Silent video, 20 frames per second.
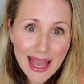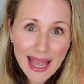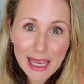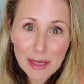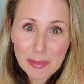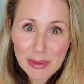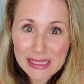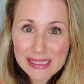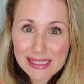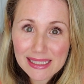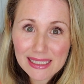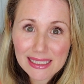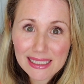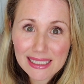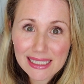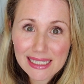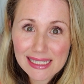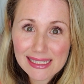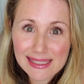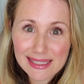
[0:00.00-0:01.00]
I
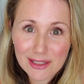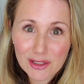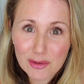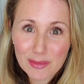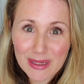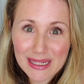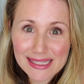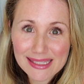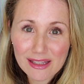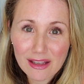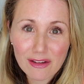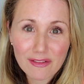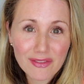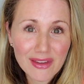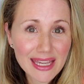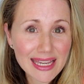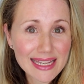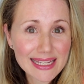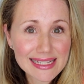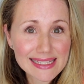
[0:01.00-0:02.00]
basically consider myself
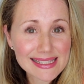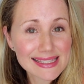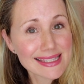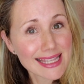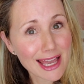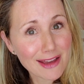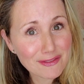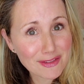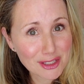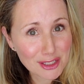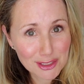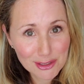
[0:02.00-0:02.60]
a savvy